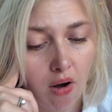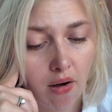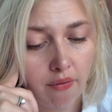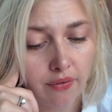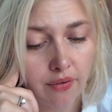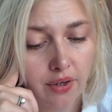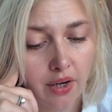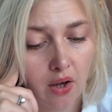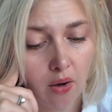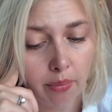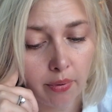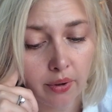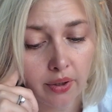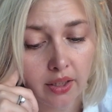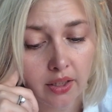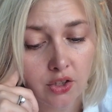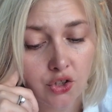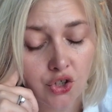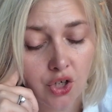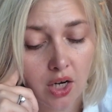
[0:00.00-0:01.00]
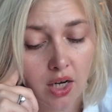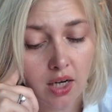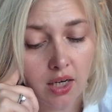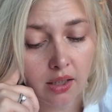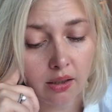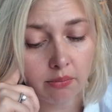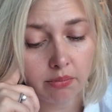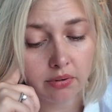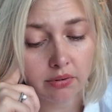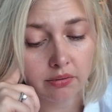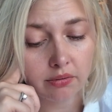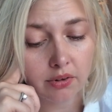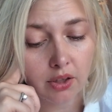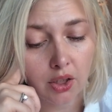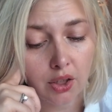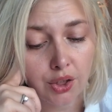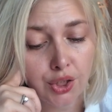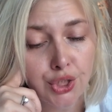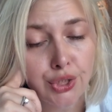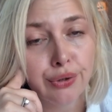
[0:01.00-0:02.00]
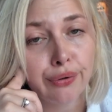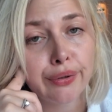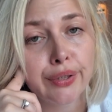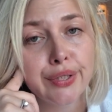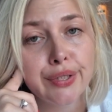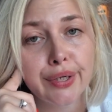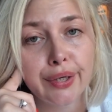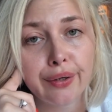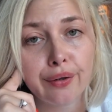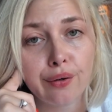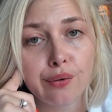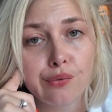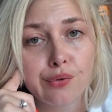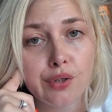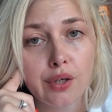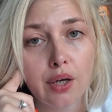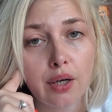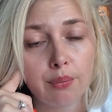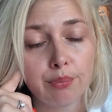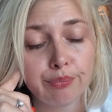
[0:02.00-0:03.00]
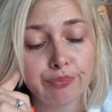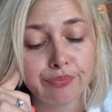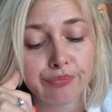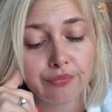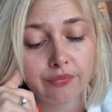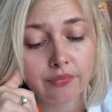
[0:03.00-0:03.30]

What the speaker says: offered to help her get a job. This girl needs to get her own job.